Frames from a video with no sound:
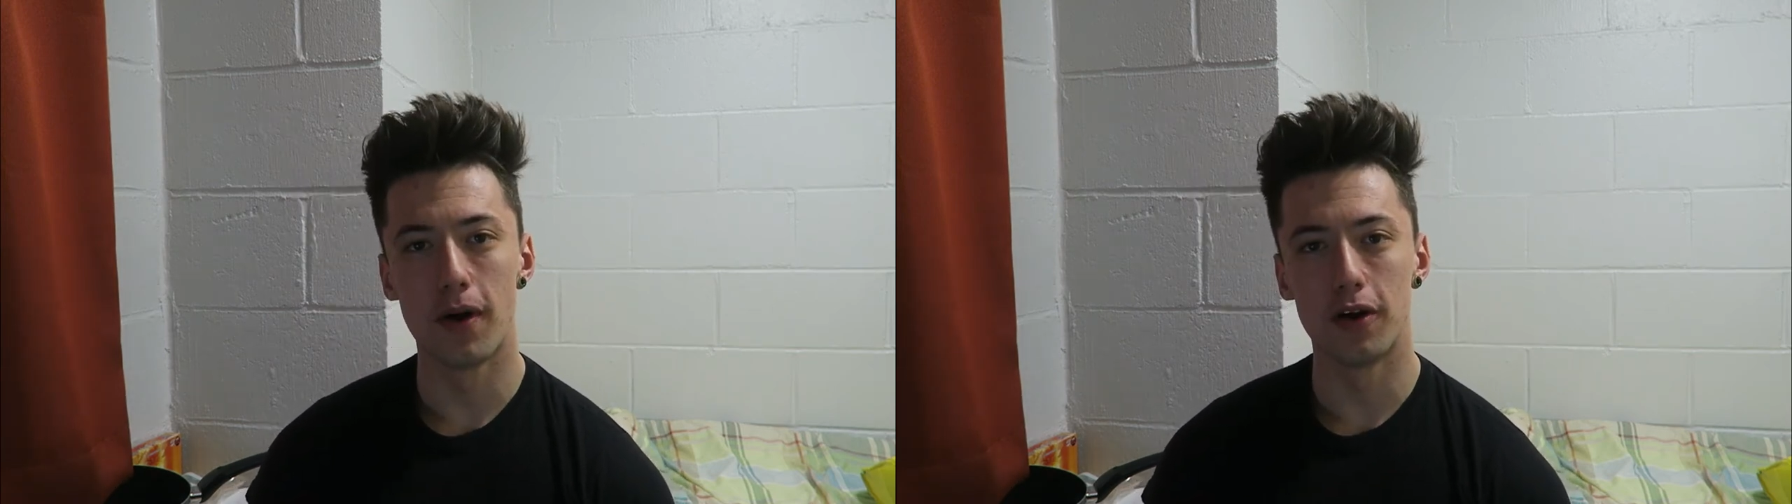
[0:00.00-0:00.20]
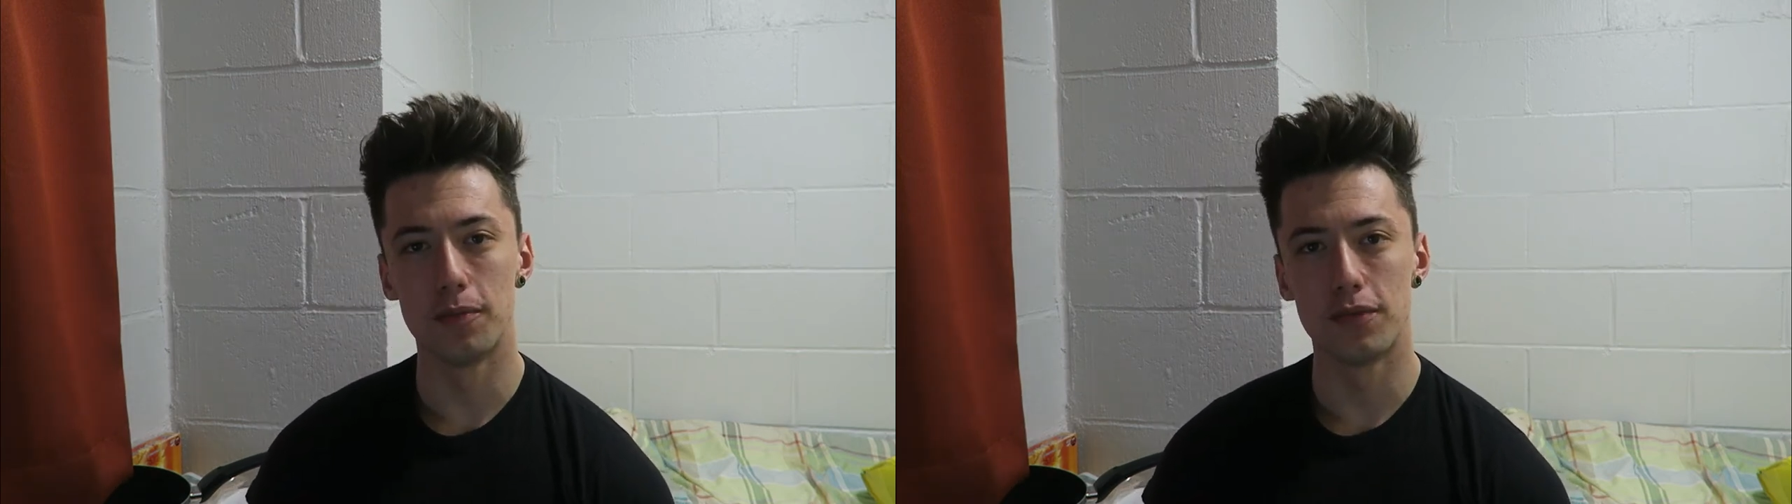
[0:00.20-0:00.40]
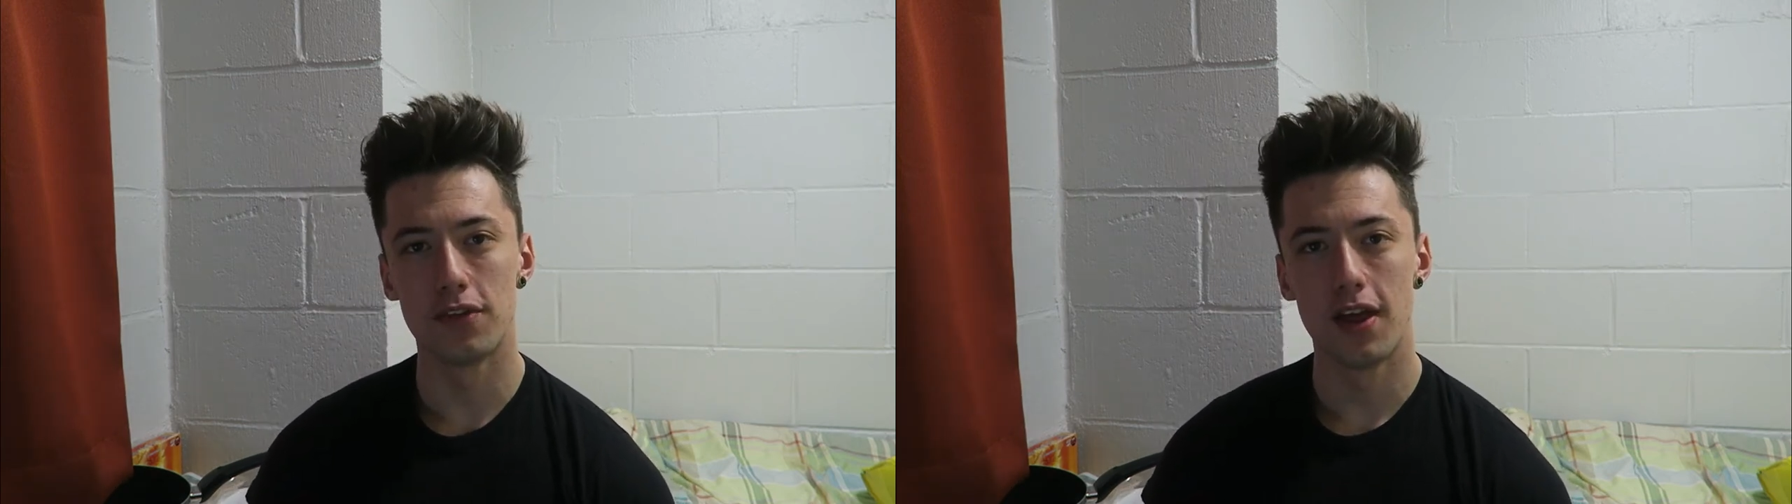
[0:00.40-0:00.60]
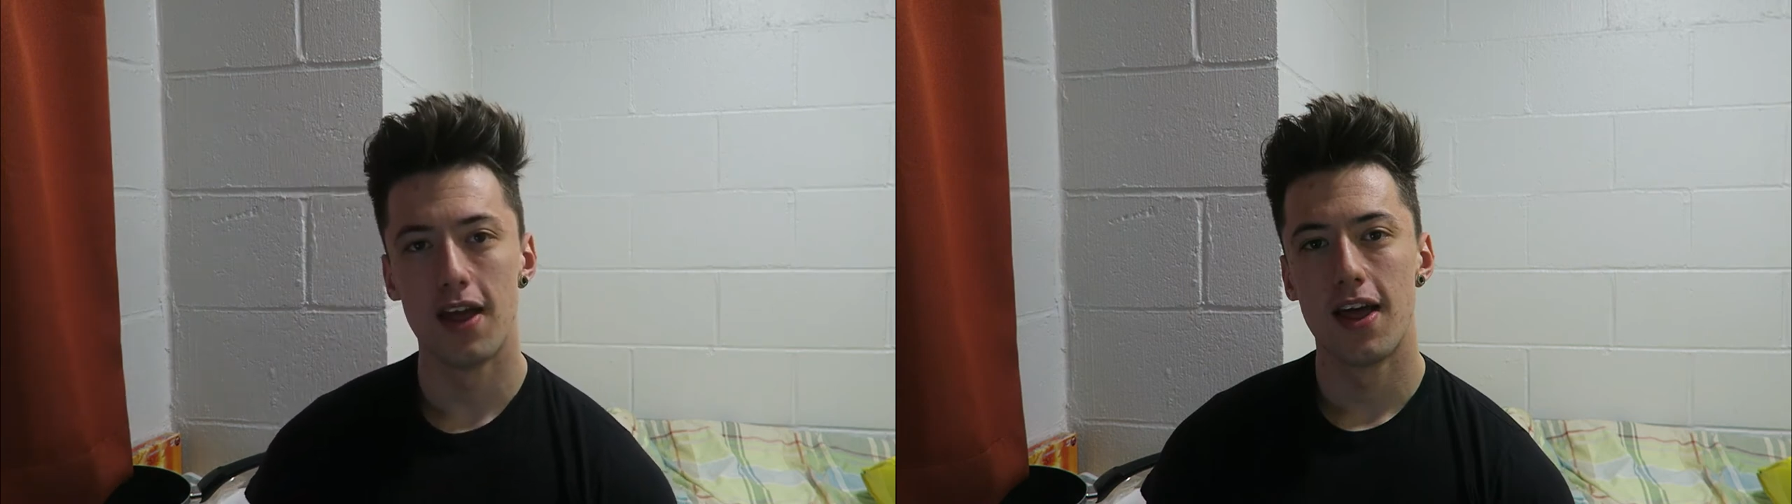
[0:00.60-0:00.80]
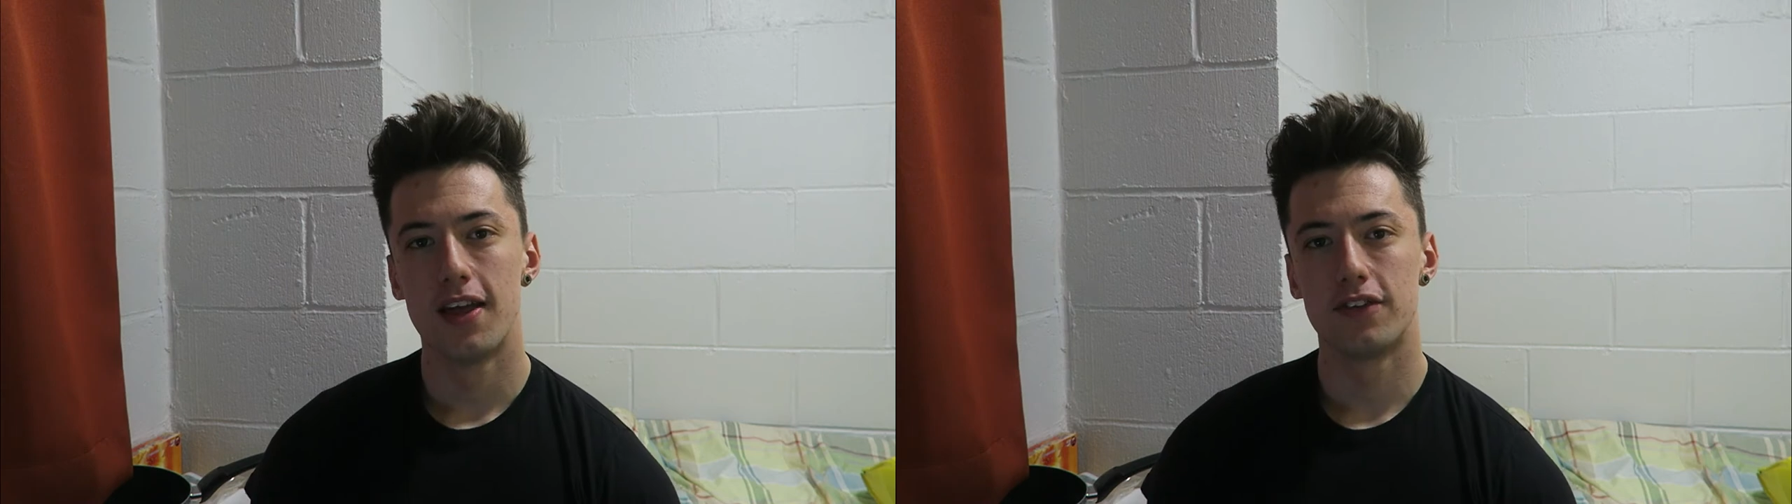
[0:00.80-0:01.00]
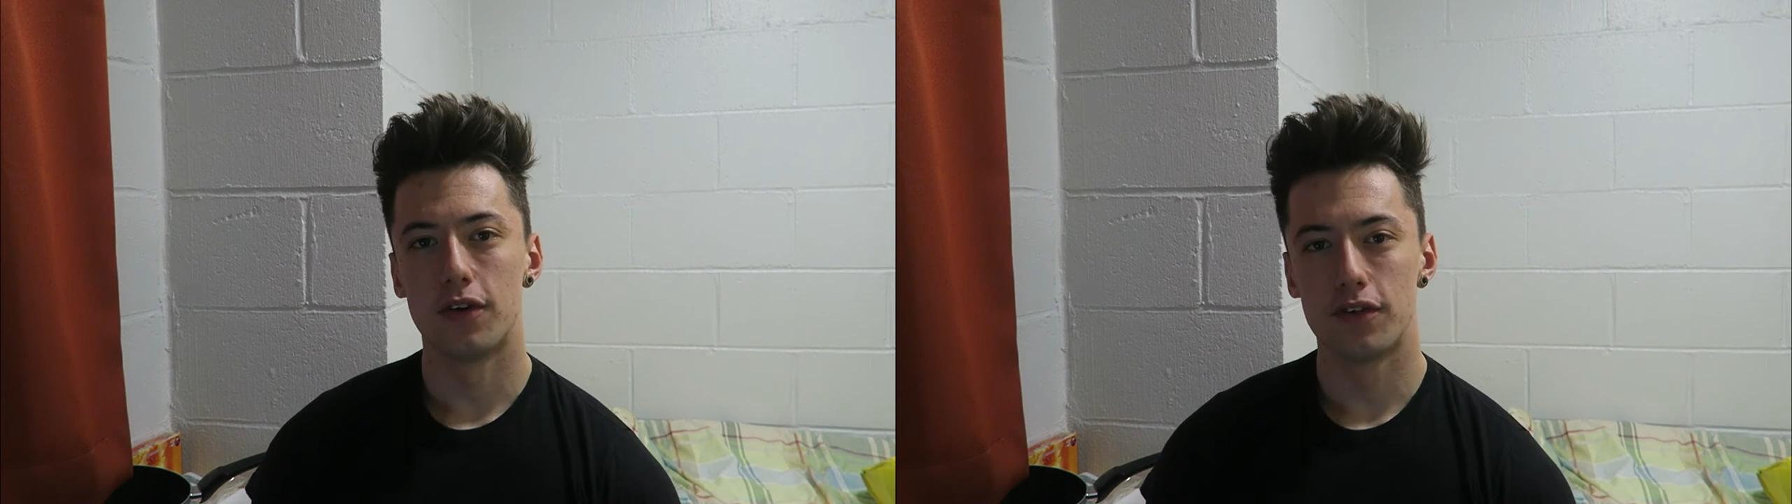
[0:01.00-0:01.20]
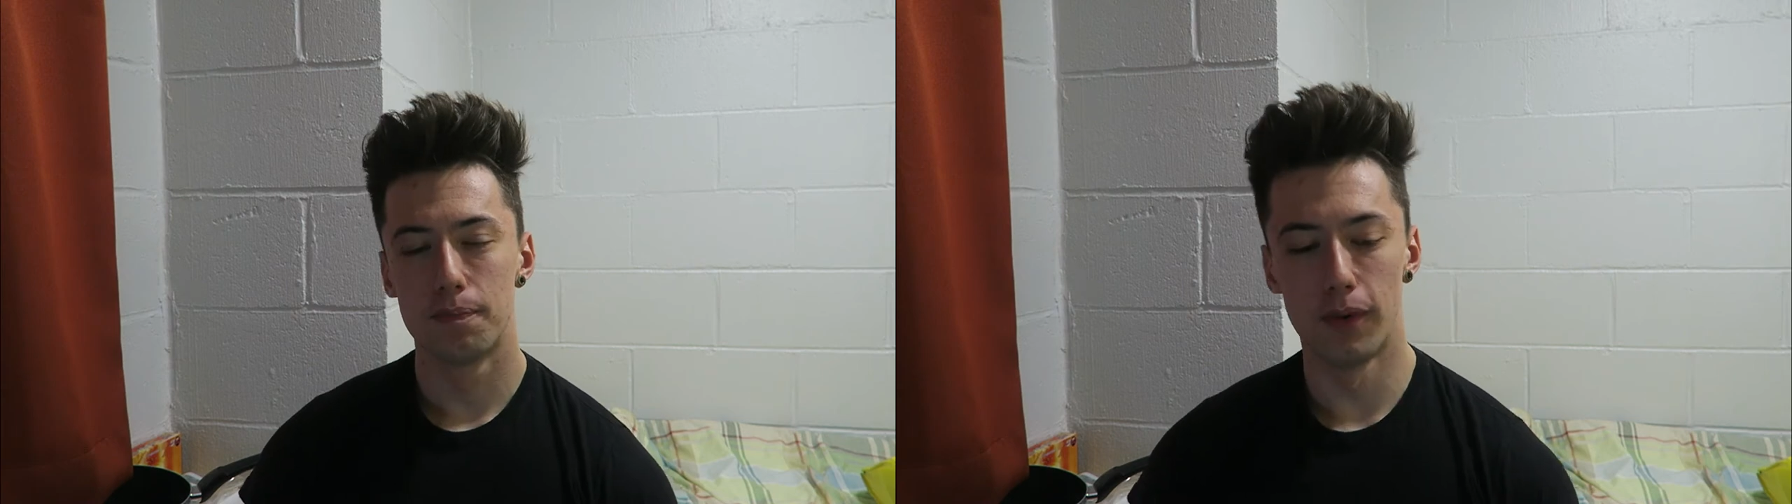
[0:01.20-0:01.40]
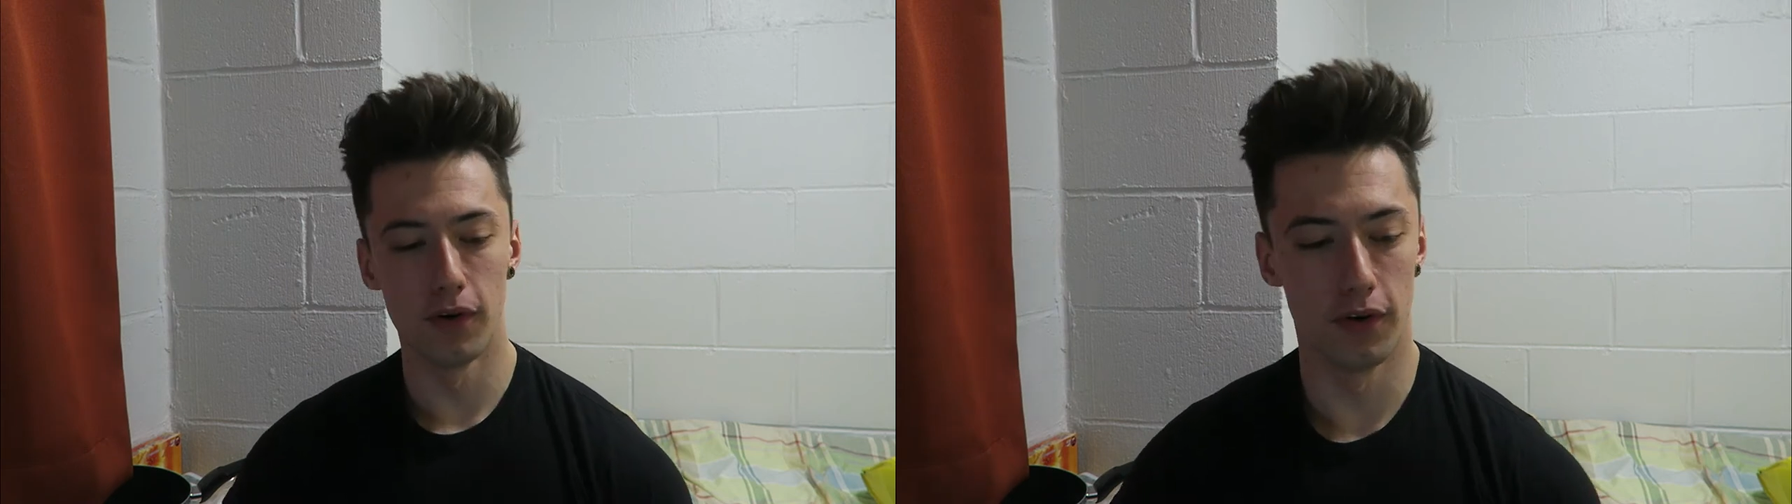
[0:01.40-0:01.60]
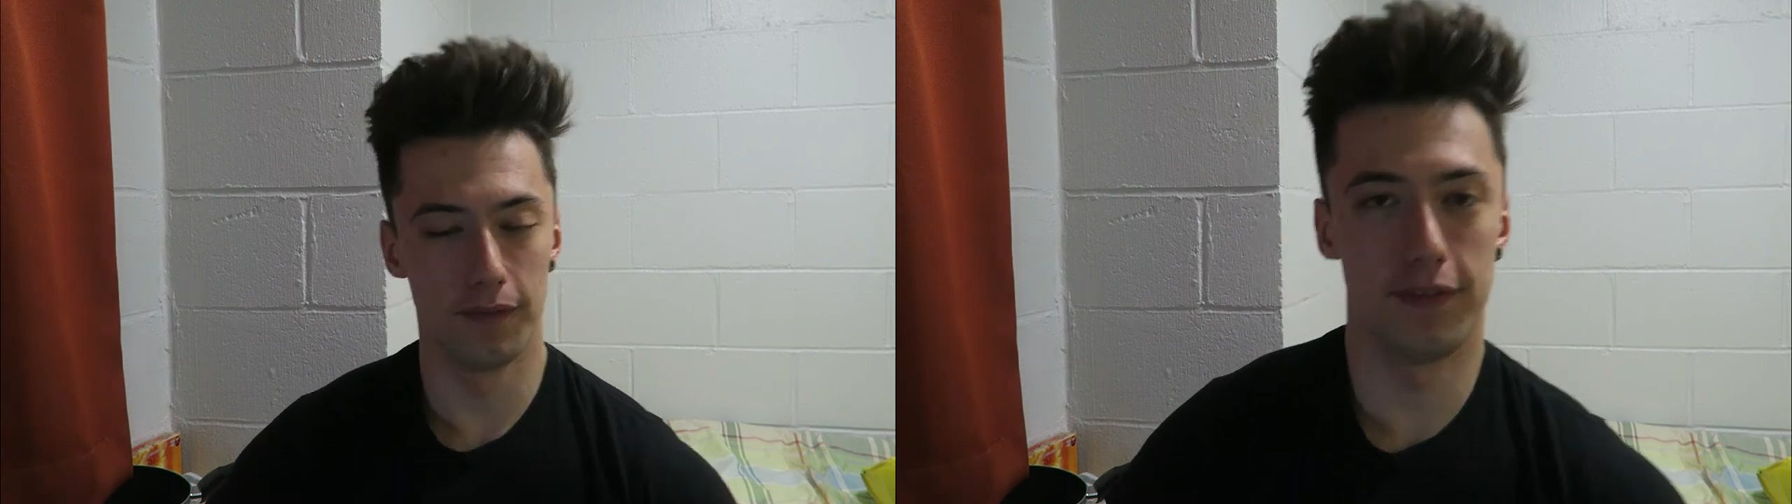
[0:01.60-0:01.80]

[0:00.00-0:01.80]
bottoms. So I've bought